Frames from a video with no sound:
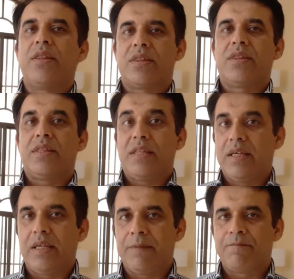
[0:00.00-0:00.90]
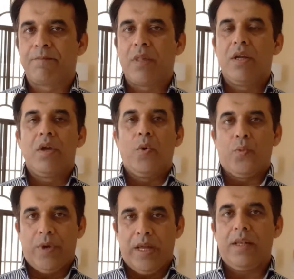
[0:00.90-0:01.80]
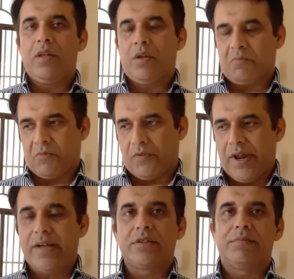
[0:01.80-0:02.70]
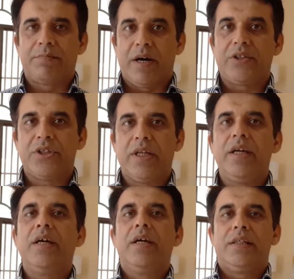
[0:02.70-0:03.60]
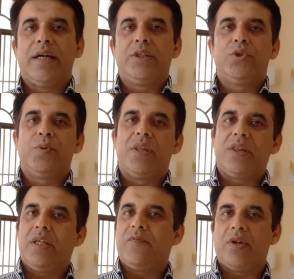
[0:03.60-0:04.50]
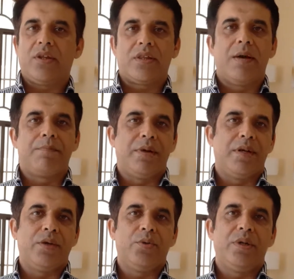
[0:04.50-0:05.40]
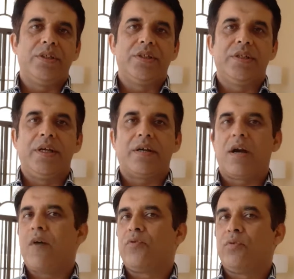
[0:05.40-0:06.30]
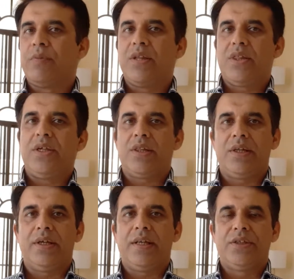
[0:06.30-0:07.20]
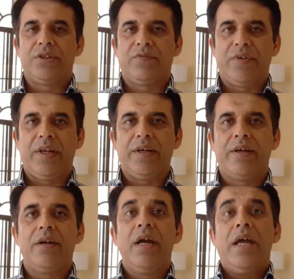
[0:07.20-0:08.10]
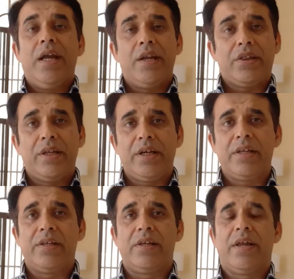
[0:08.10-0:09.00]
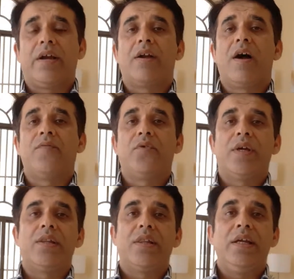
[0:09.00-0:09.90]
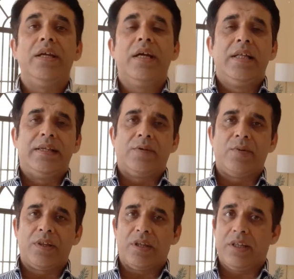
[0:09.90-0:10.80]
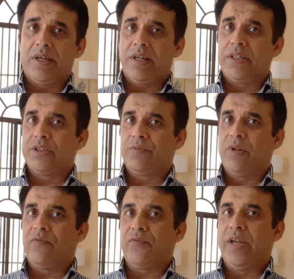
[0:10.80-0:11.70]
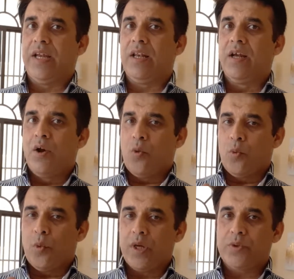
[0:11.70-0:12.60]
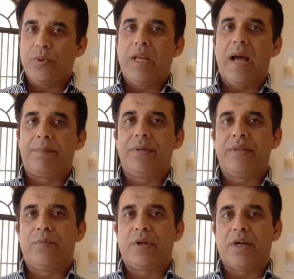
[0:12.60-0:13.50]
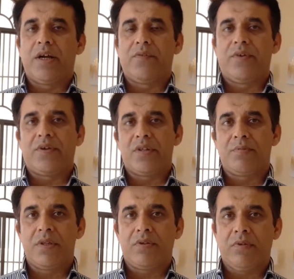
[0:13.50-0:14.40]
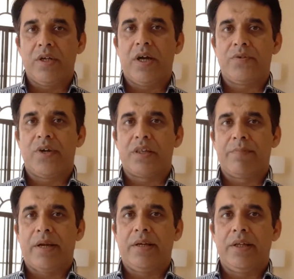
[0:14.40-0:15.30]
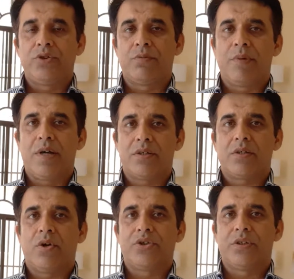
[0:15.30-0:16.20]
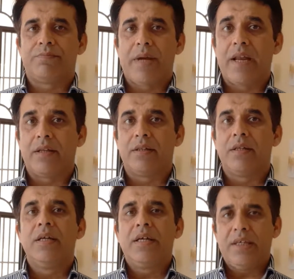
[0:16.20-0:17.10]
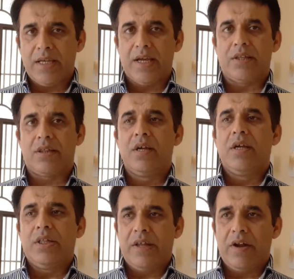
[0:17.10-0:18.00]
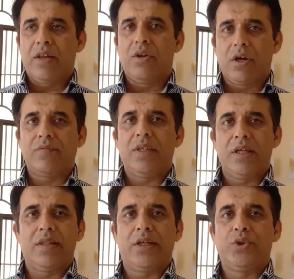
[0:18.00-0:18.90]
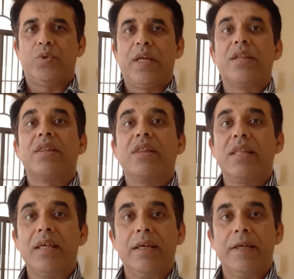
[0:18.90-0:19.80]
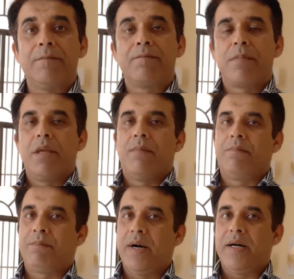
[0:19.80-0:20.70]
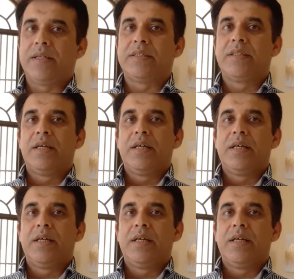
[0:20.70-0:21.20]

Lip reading: see. Well, correct partially, that you will see, for example, in a dual engine aircraft you may see a single engine failure. In a single engine aircraft you can see that once a single engine will fail, what will happen, what kind of a Christmas tree are you expecting in your master caution panel. Yes, there are a lot of things that you can see, but